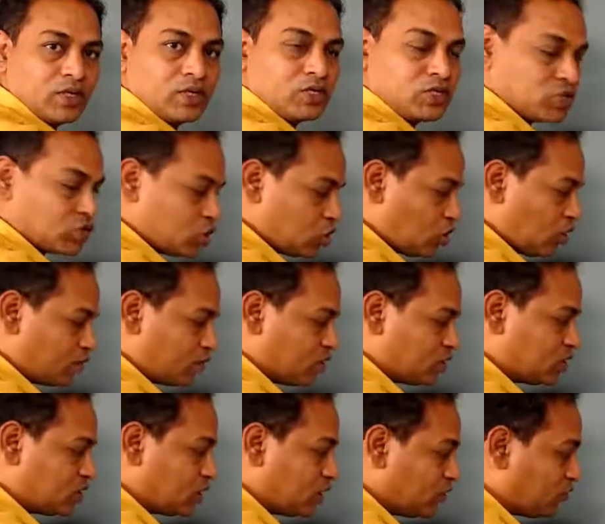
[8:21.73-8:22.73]
Instead of
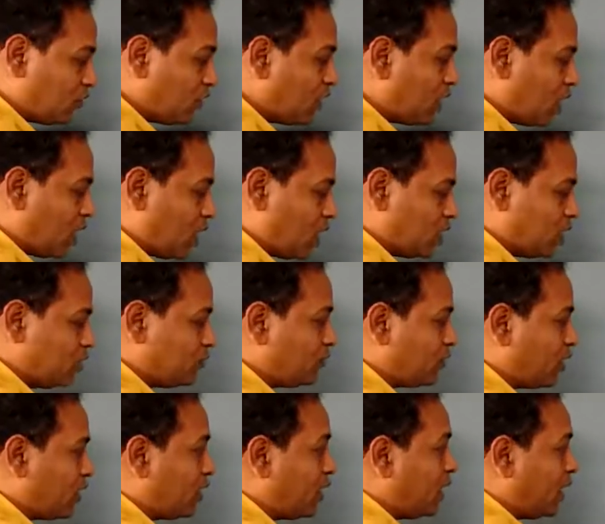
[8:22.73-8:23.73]
this, if
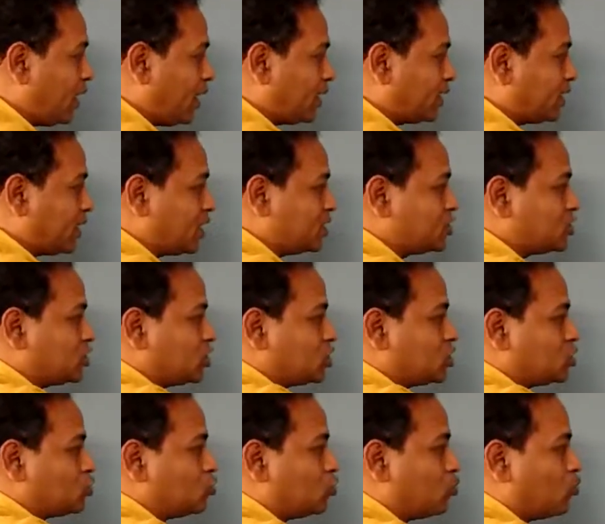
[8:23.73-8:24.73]
I attach these
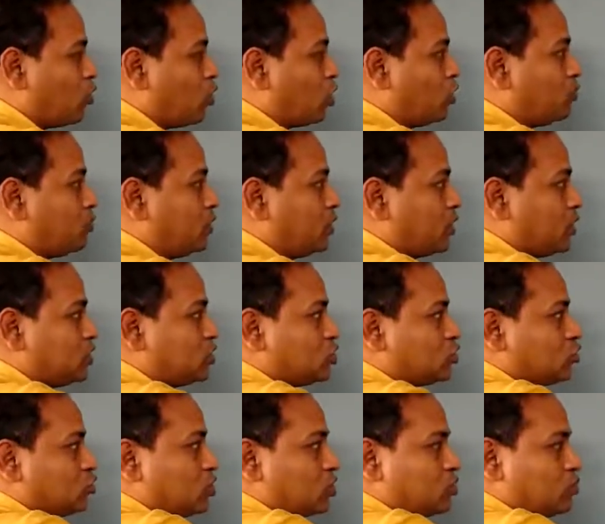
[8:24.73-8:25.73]
two ball bearings
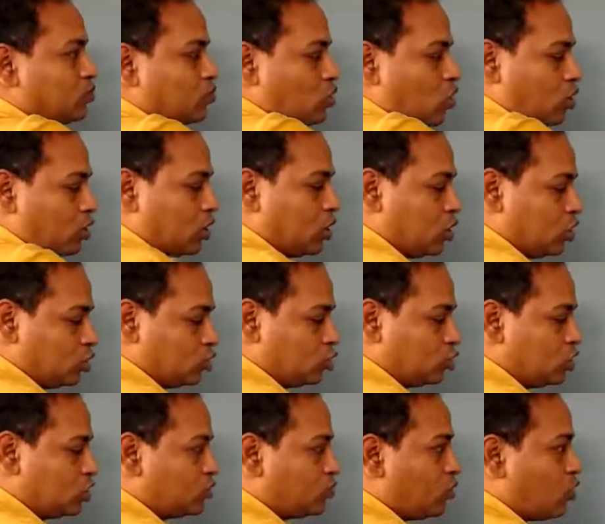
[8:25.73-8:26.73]
to this block,
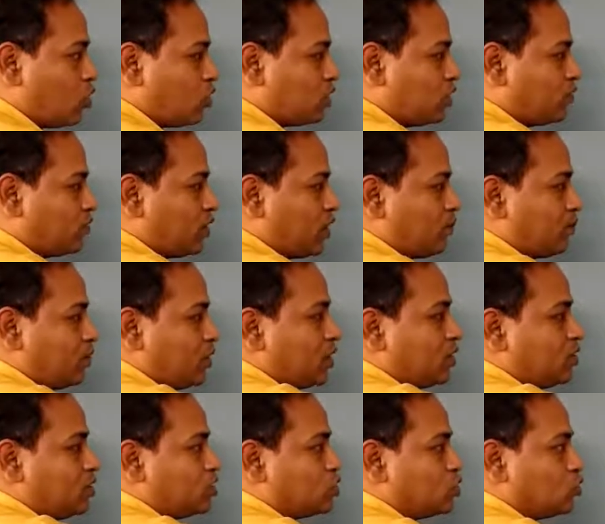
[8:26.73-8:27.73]
if I
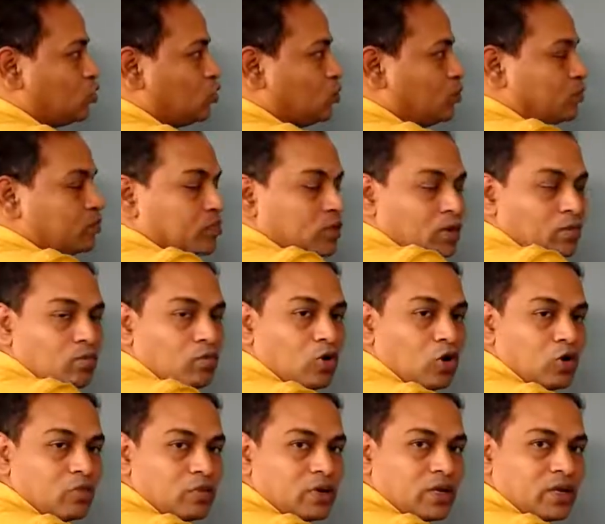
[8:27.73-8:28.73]
apply these two
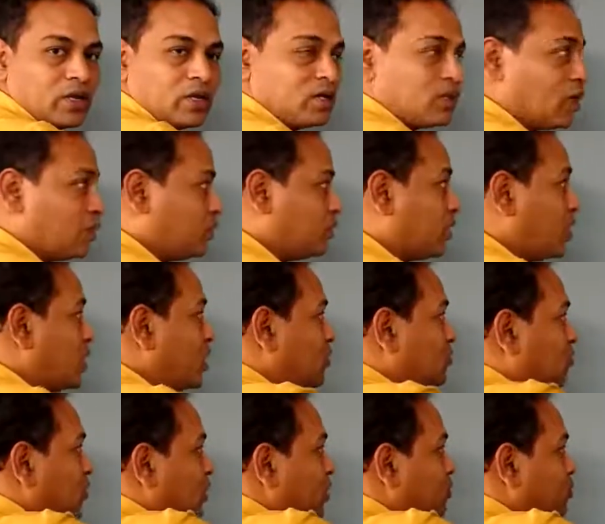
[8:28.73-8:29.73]
ball bearing, then
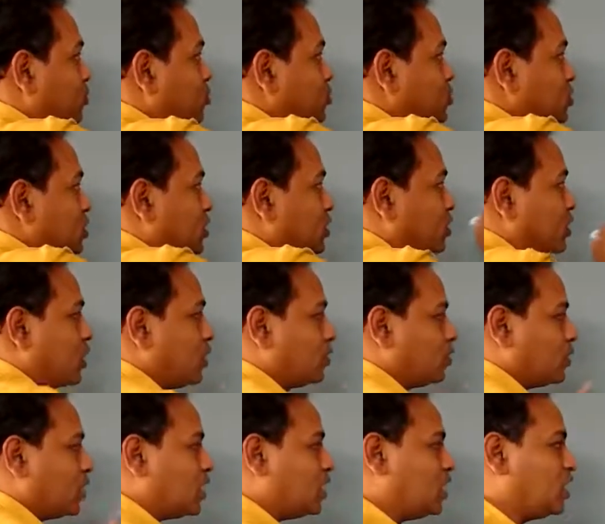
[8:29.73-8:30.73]
if I push it,
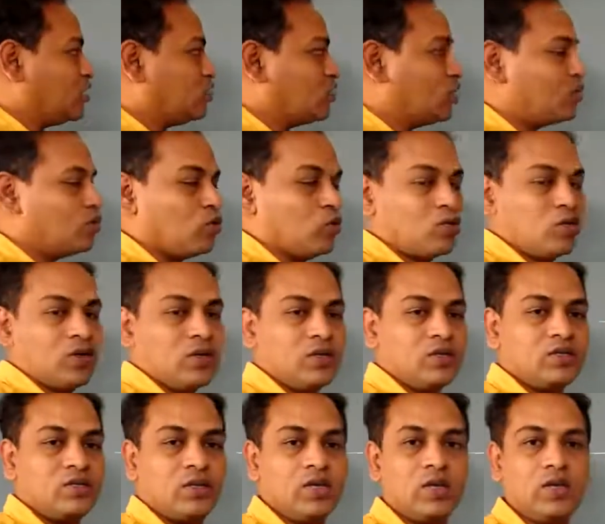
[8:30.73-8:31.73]
then it will move
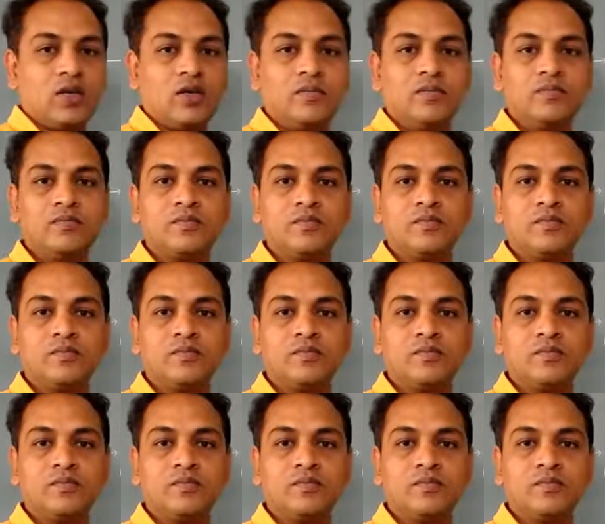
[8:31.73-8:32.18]
easily.